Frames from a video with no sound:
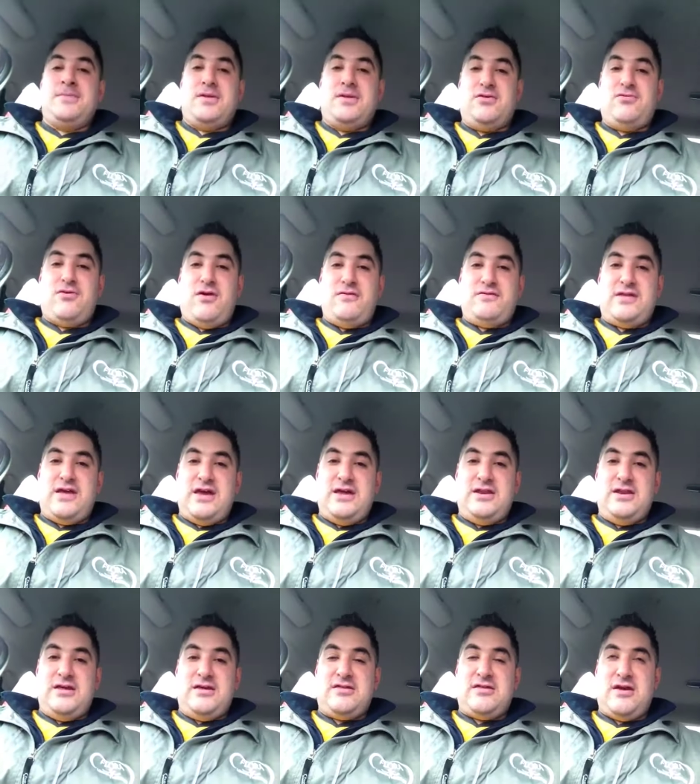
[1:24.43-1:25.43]
and drove
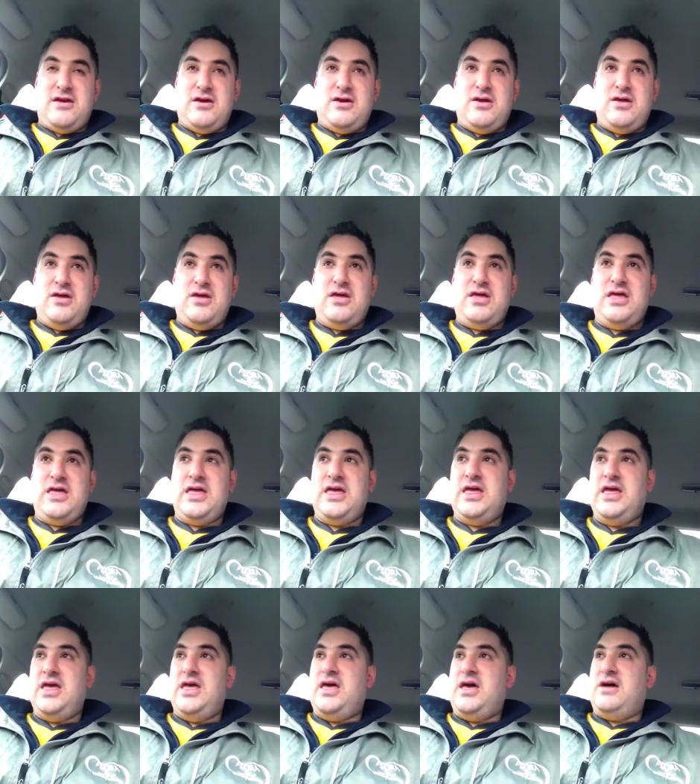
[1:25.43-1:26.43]
down there. So
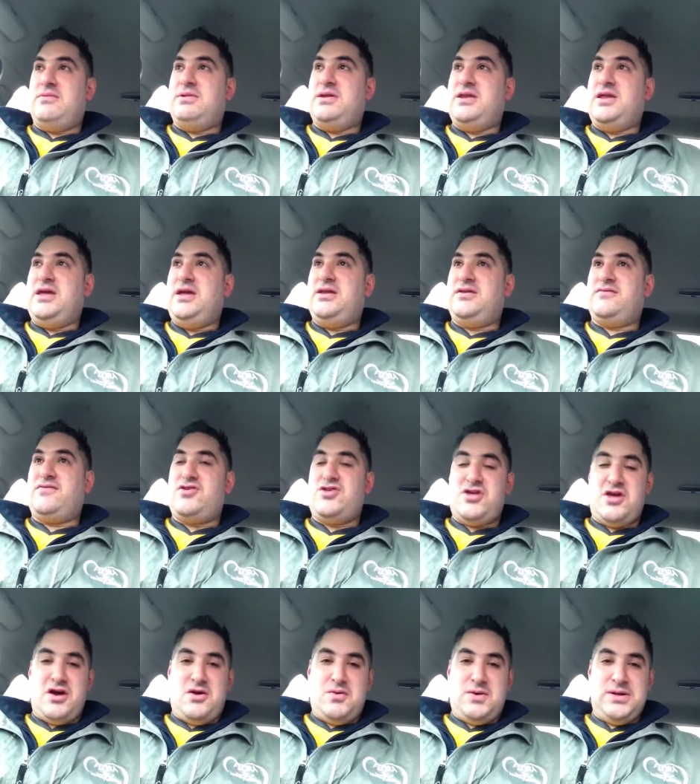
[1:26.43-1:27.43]
I'm in need of a
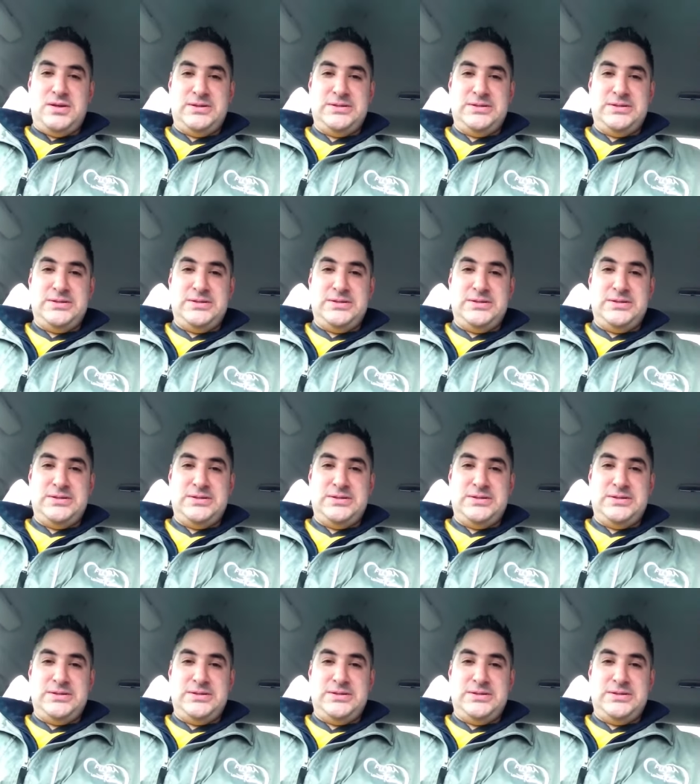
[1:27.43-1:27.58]
shower,